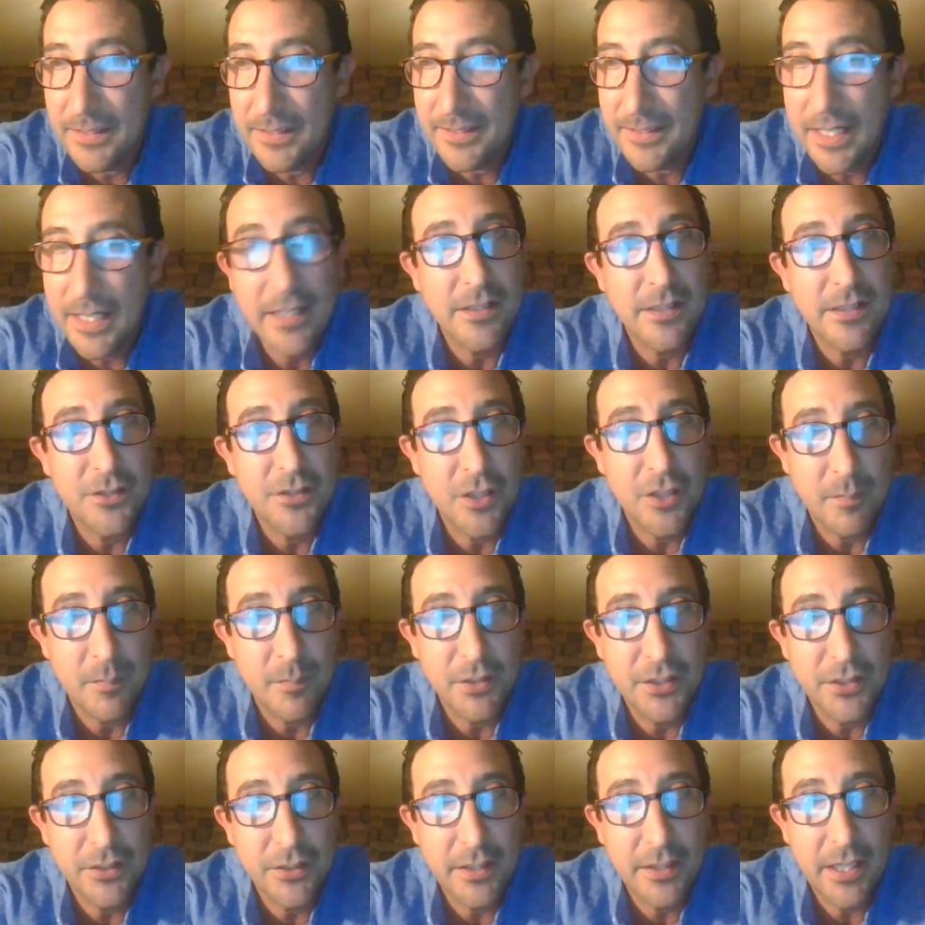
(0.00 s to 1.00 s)
take this
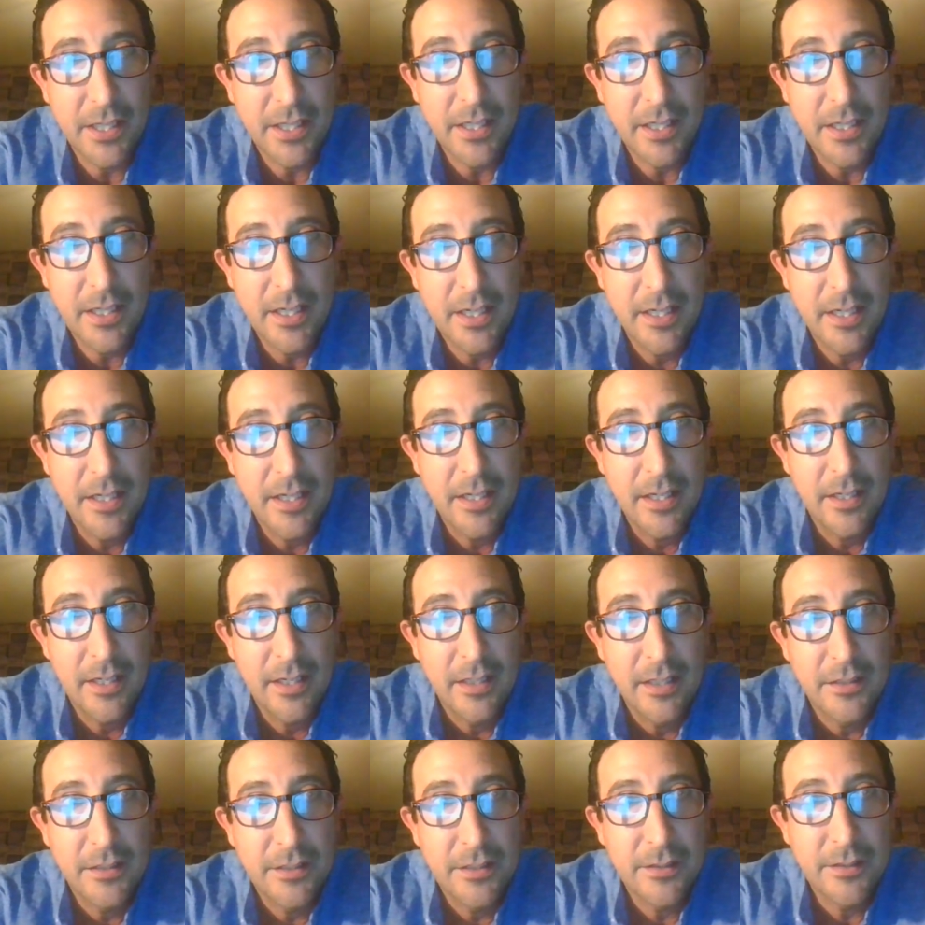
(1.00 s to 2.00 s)
opportunity
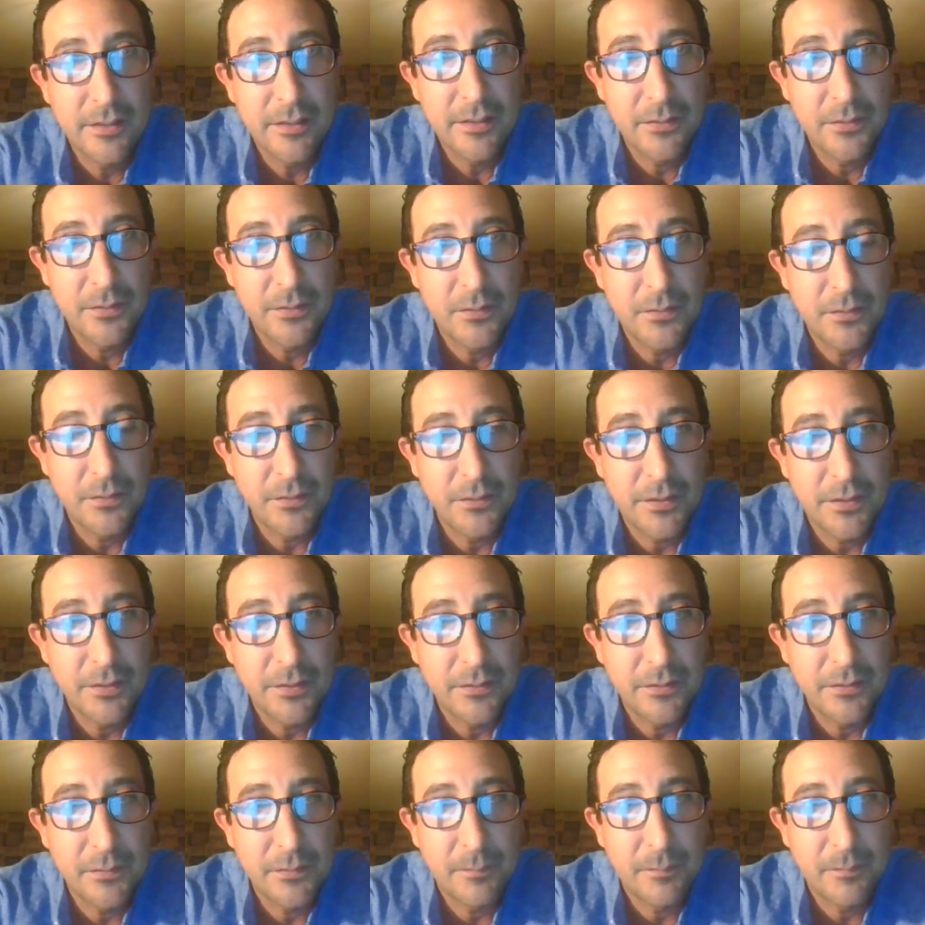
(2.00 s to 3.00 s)
to
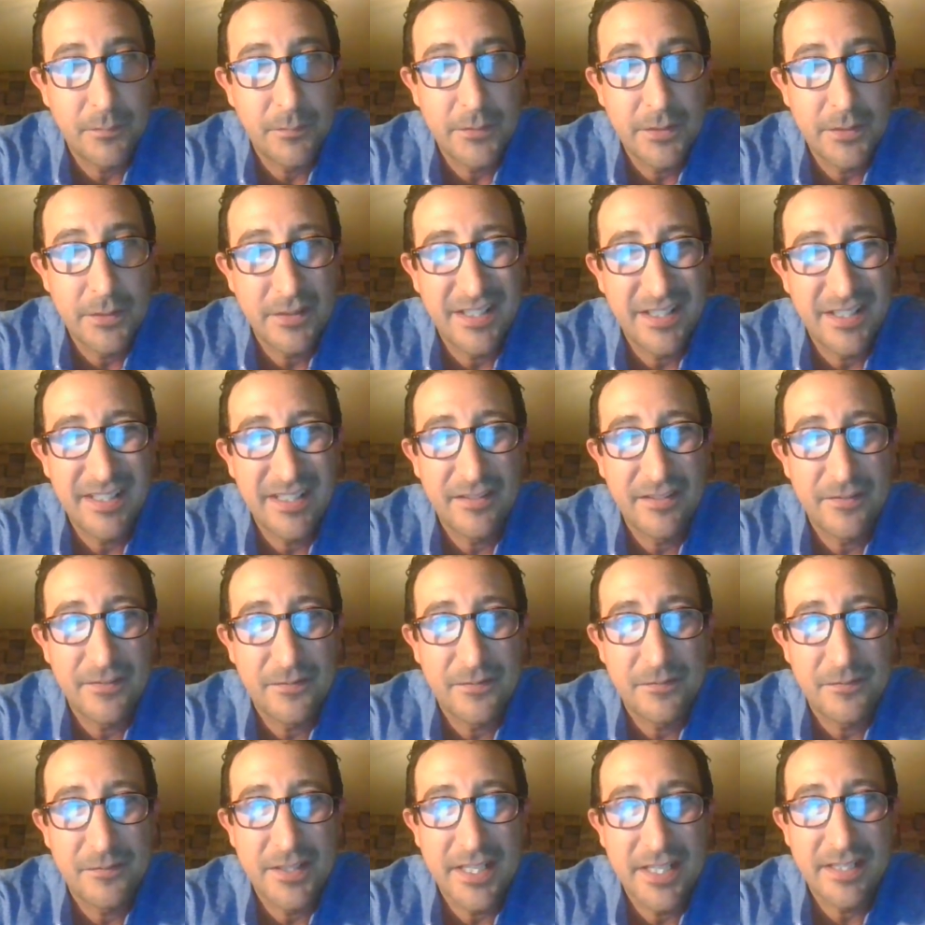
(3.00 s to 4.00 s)

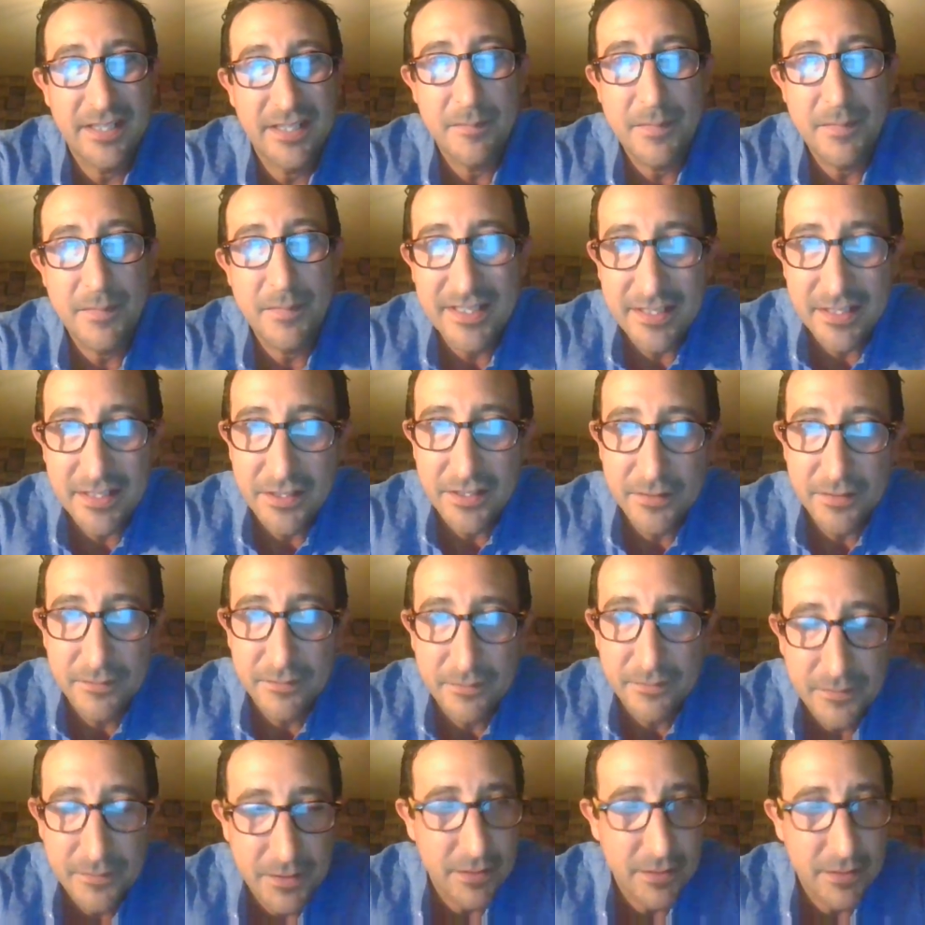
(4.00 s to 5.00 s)
give send a message
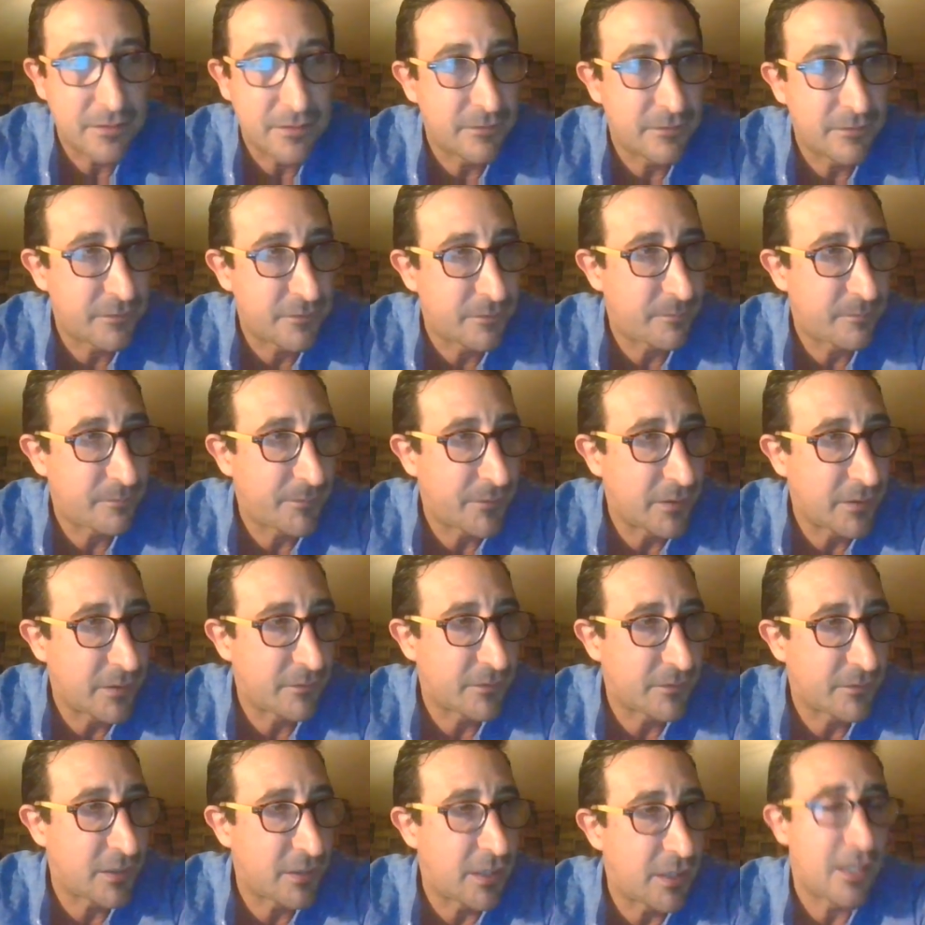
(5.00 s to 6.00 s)
of
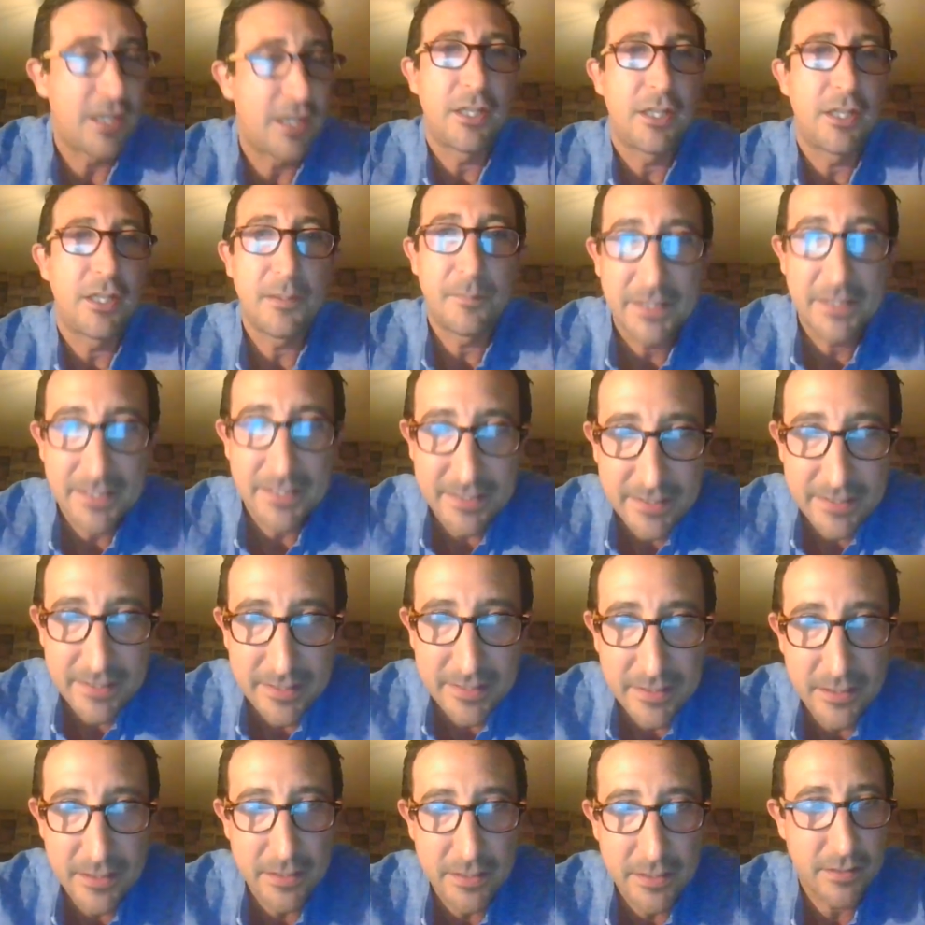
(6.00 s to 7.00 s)

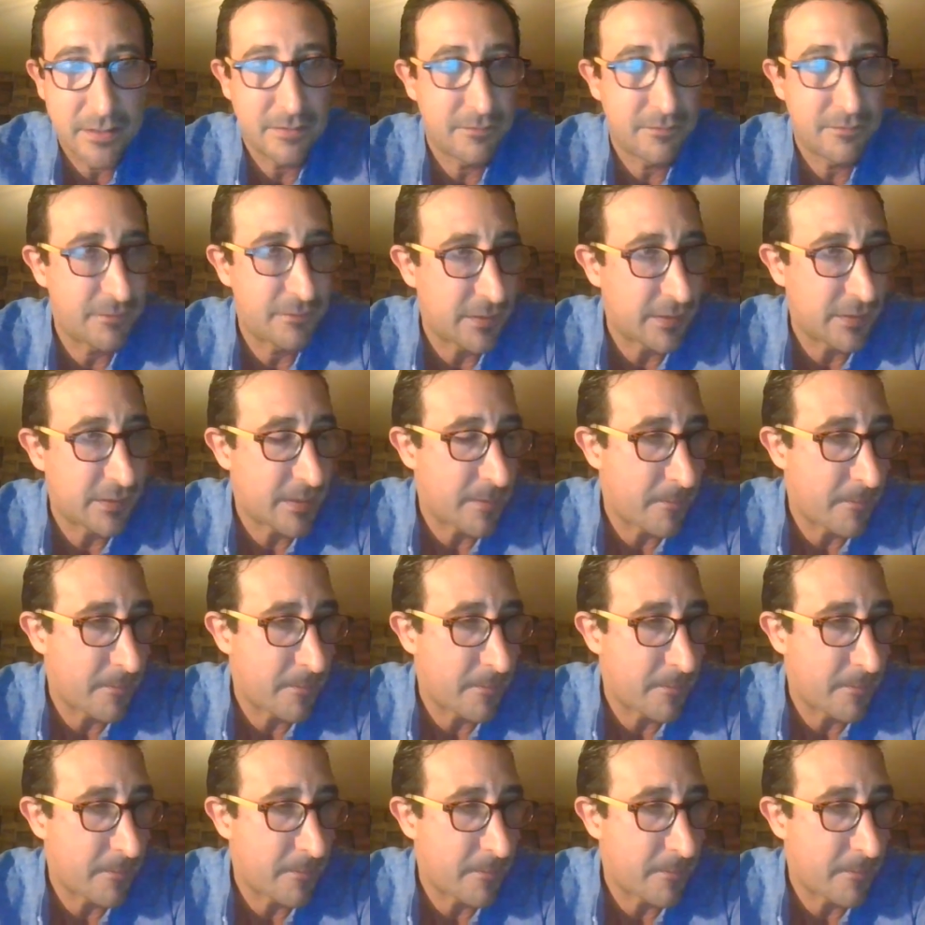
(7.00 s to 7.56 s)
calmness, of